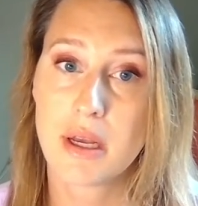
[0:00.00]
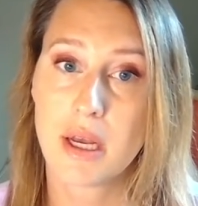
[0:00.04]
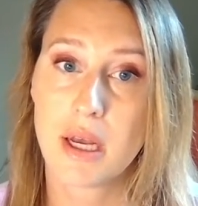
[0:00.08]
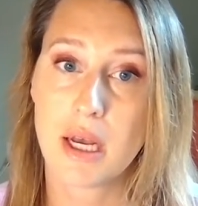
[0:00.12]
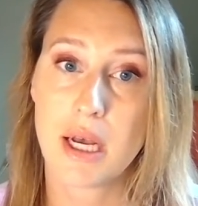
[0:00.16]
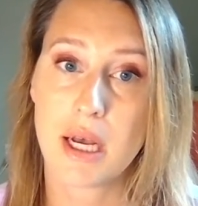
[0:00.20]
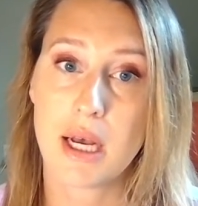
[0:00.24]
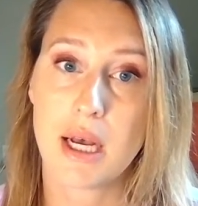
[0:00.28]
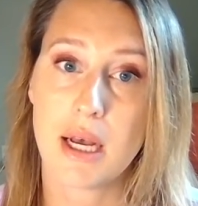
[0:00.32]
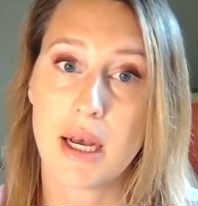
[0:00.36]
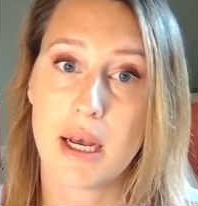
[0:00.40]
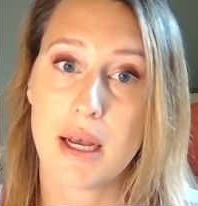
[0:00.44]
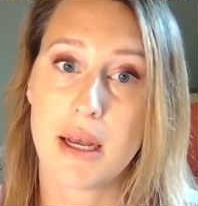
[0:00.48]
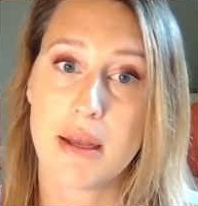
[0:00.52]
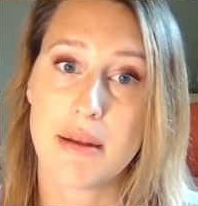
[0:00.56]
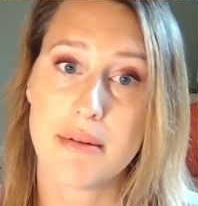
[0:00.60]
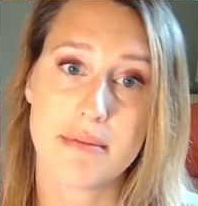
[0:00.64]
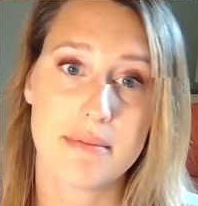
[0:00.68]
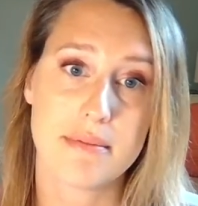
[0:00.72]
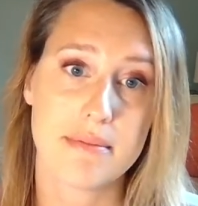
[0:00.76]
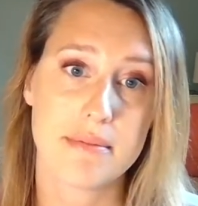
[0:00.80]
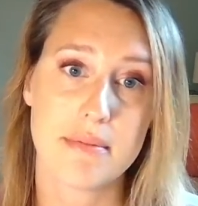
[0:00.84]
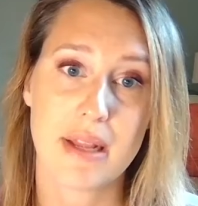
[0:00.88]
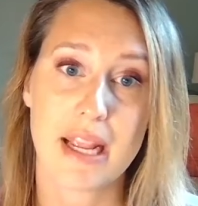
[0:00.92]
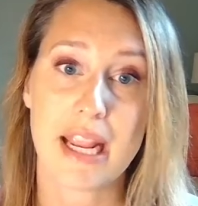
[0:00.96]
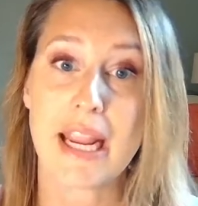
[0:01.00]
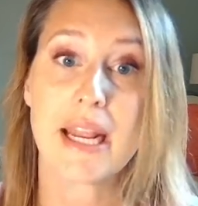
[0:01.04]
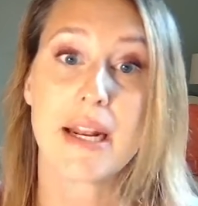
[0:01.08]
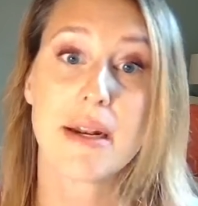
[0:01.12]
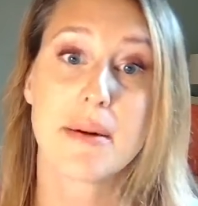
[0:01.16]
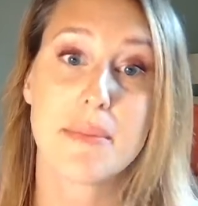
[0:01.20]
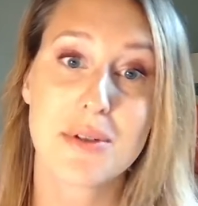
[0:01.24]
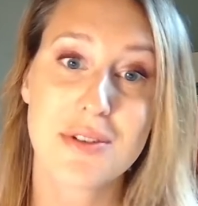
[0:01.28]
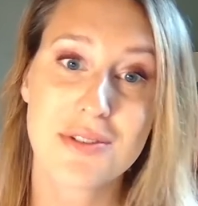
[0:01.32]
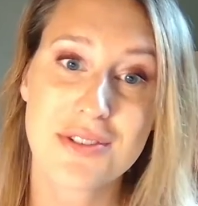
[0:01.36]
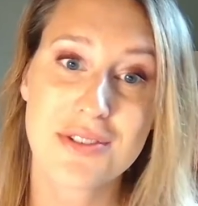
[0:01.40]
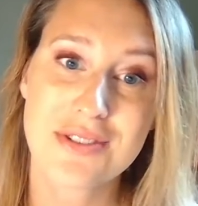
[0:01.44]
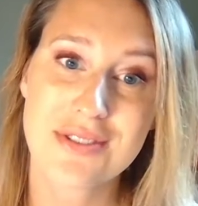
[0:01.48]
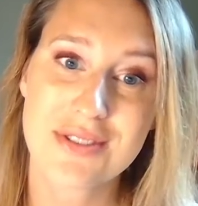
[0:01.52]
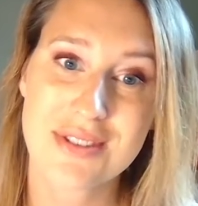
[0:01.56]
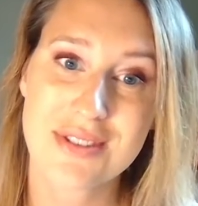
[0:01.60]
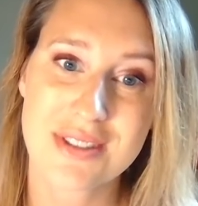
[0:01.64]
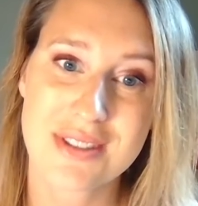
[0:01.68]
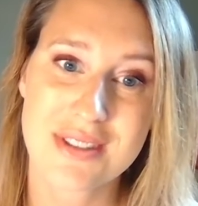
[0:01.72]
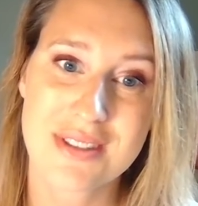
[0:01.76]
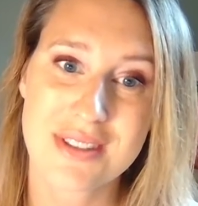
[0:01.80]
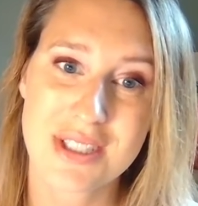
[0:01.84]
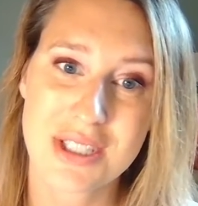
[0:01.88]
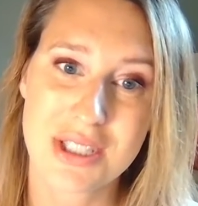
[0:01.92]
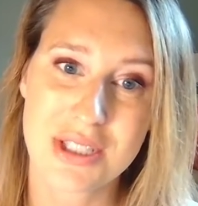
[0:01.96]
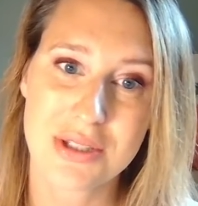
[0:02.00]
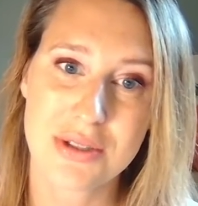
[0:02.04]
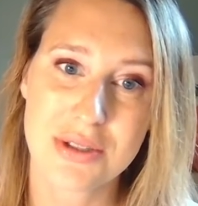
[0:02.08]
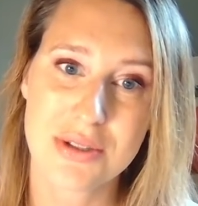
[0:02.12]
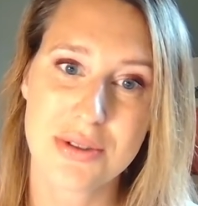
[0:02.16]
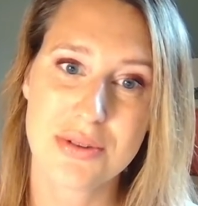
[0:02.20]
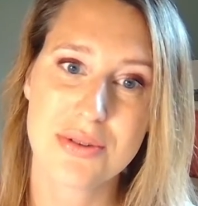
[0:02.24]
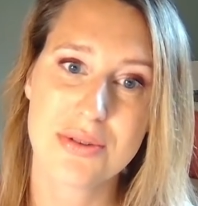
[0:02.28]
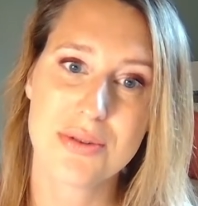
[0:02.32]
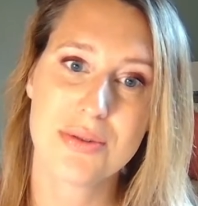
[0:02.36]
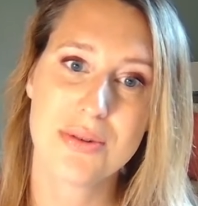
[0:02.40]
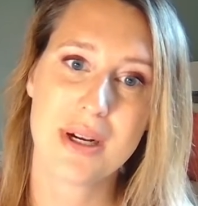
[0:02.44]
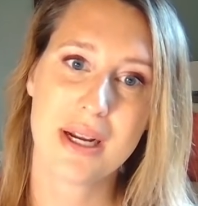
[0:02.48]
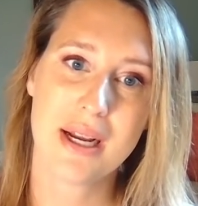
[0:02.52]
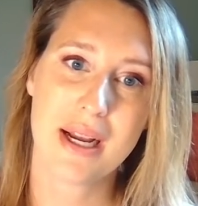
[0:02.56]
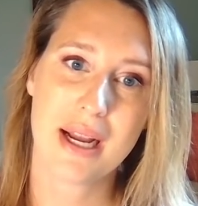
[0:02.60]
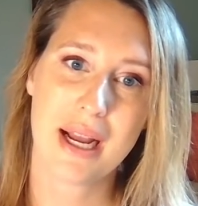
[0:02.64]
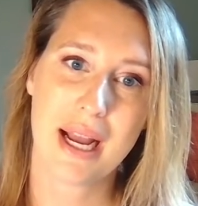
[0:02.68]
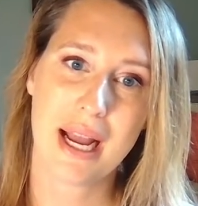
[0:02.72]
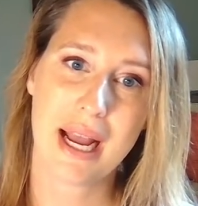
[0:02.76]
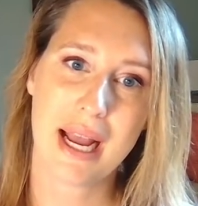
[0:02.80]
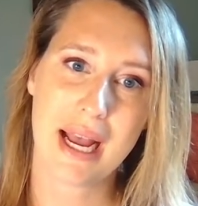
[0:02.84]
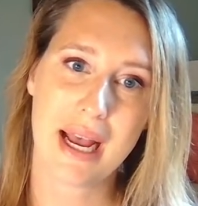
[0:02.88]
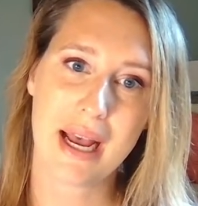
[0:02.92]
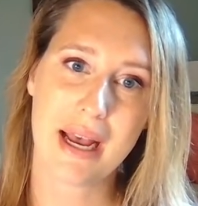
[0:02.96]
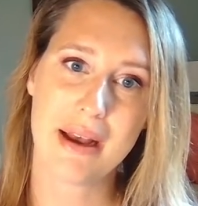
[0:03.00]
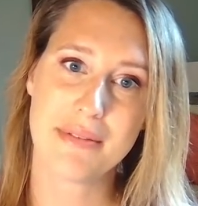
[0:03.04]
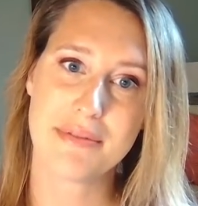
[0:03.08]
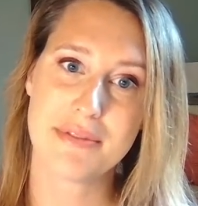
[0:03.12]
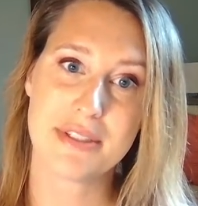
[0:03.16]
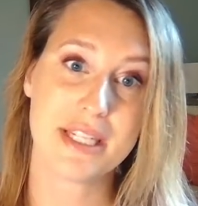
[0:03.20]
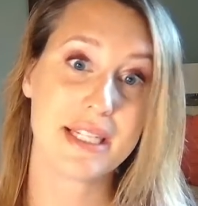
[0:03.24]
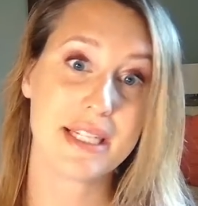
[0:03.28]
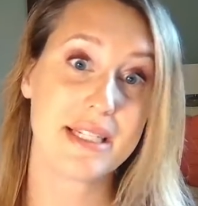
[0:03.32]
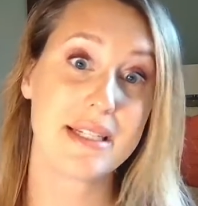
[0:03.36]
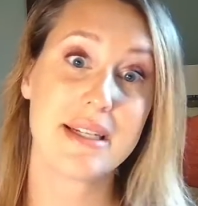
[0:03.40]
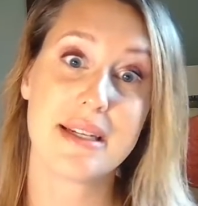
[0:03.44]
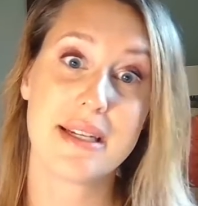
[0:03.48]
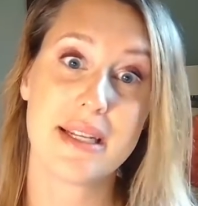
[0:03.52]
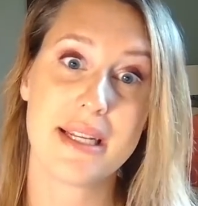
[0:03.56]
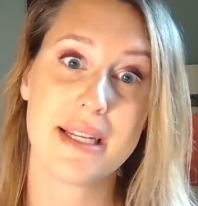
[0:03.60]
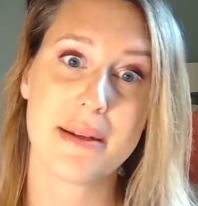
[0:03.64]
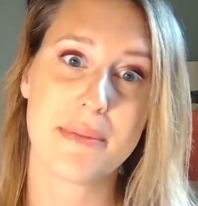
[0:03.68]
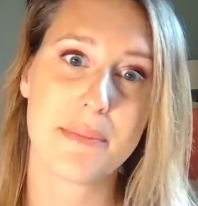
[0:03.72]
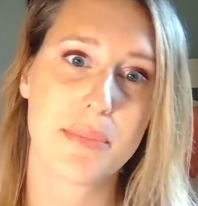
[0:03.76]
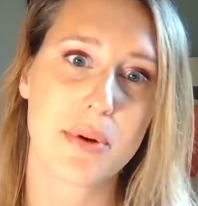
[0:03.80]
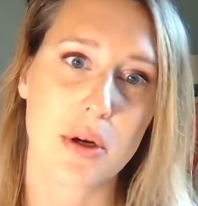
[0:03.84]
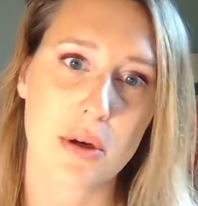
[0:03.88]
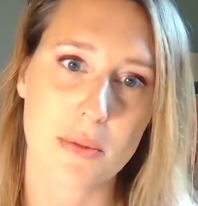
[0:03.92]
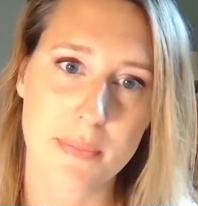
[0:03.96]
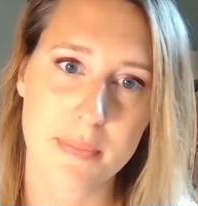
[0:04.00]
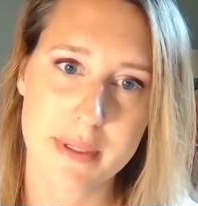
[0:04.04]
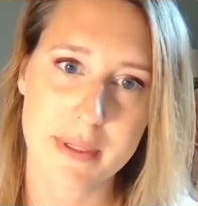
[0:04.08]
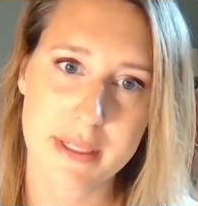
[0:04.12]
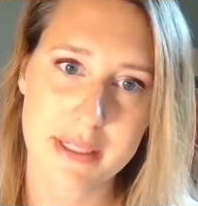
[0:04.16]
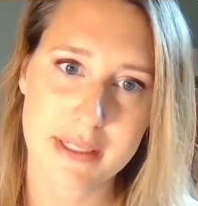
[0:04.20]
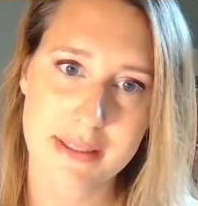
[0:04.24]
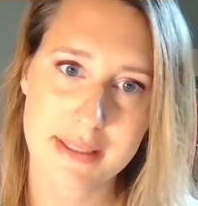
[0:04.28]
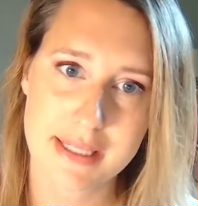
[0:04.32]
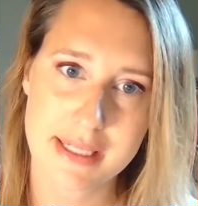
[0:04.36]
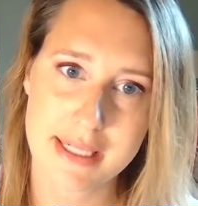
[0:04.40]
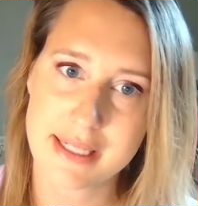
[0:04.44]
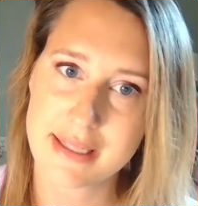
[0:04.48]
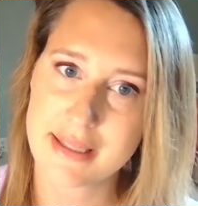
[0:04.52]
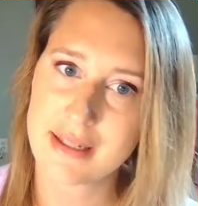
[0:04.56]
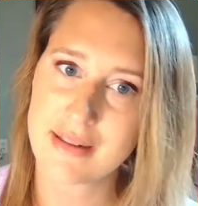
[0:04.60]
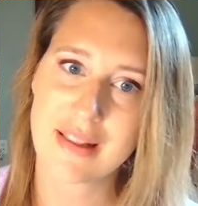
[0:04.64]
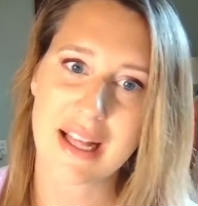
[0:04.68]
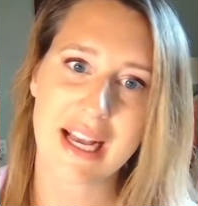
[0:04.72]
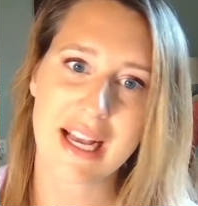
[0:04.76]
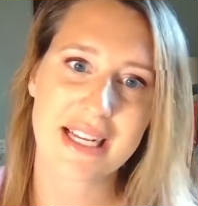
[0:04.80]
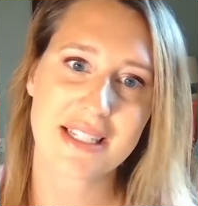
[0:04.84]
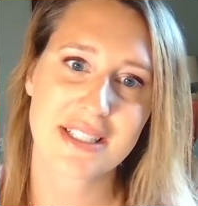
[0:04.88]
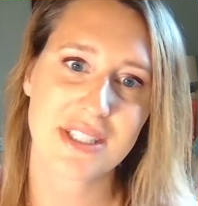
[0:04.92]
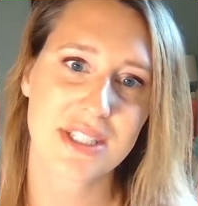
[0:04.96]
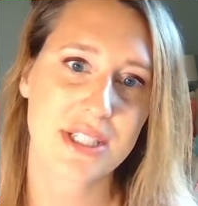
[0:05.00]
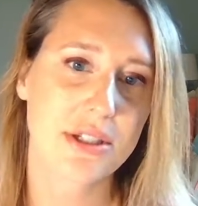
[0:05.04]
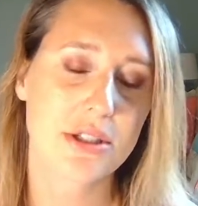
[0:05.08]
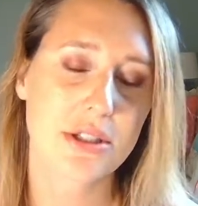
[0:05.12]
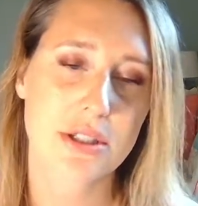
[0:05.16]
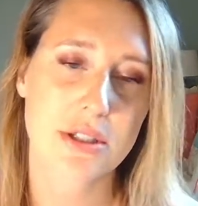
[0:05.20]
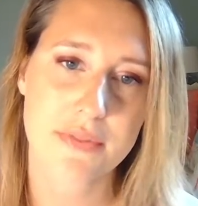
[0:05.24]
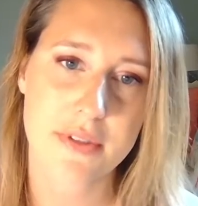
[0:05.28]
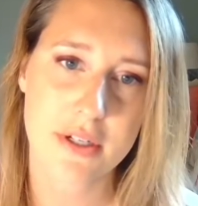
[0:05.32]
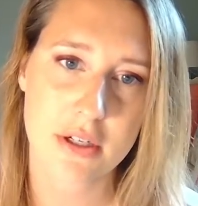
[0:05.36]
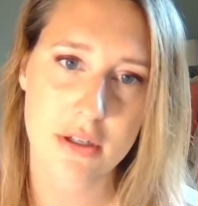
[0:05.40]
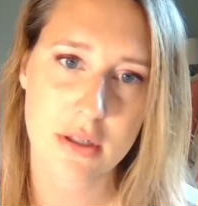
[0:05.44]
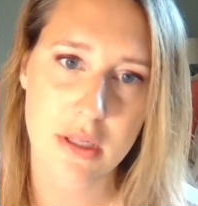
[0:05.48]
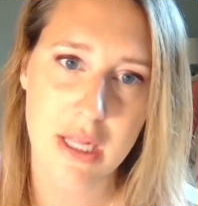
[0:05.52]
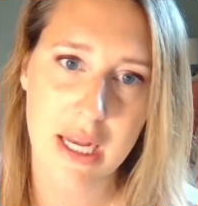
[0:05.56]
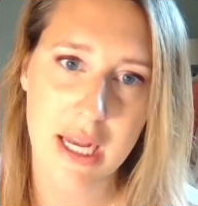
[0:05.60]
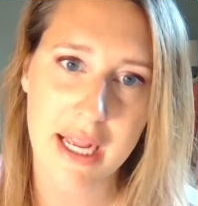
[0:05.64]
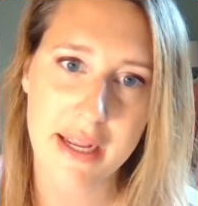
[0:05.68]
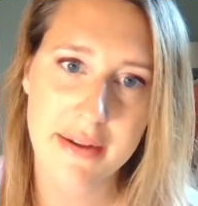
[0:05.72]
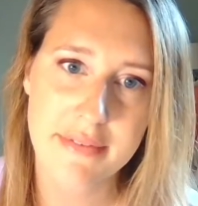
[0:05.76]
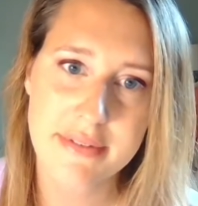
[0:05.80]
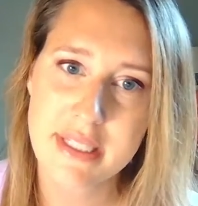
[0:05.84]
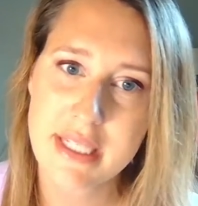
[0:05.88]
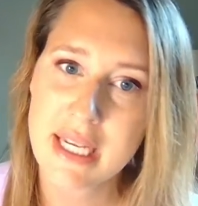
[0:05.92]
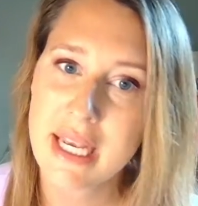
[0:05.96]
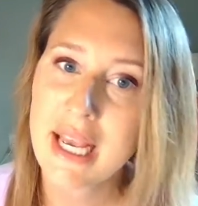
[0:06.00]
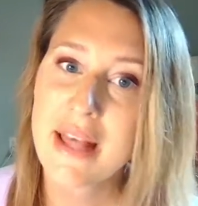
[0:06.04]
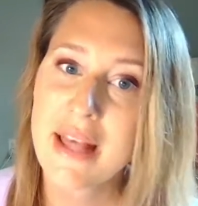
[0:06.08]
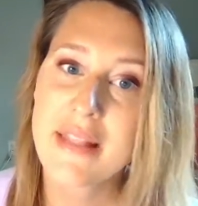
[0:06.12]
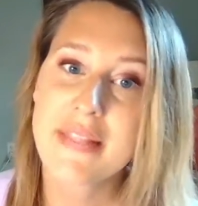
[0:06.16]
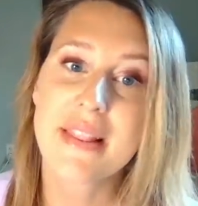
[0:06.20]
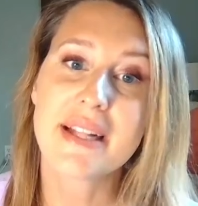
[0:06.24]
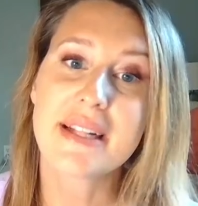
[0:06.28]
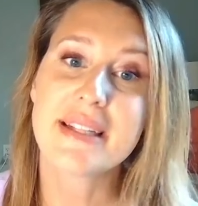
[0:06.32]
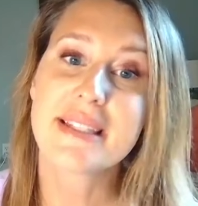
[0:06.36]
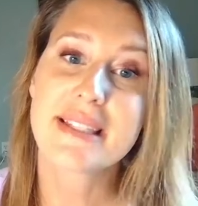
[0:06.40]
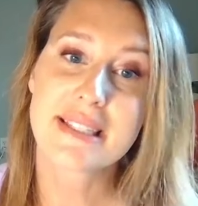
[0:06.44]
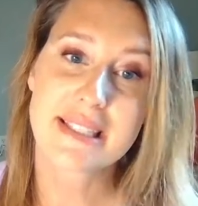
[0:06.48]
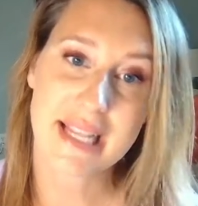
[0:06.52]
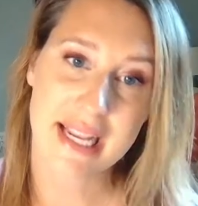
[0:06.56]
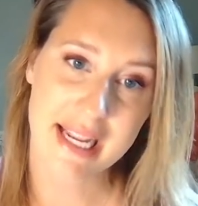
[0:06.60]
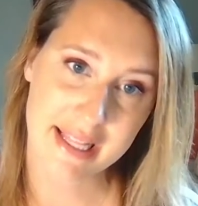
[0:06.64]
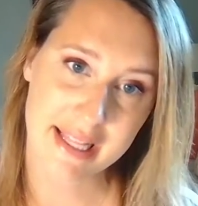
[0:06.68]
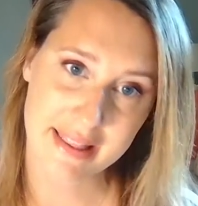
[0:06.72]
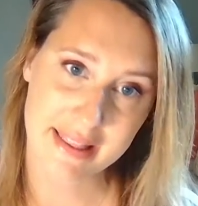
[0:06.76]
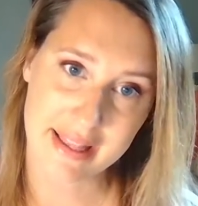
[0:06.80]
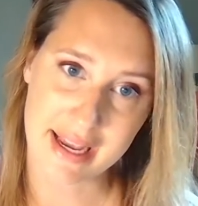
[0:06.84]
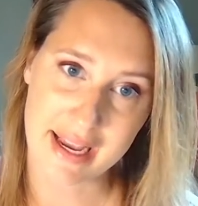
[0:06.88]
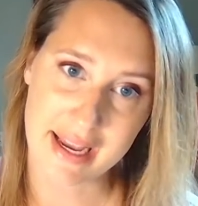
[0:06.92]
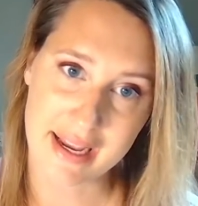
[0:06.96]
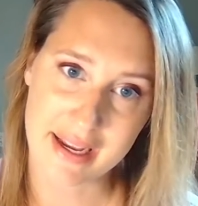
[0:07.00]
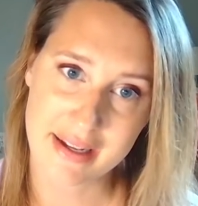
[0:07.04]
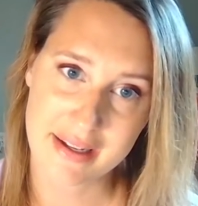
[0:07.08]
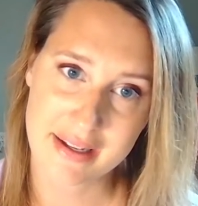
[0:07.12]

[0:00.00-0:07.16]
animals to have dignity and purpose in the last years of their lives, then say that.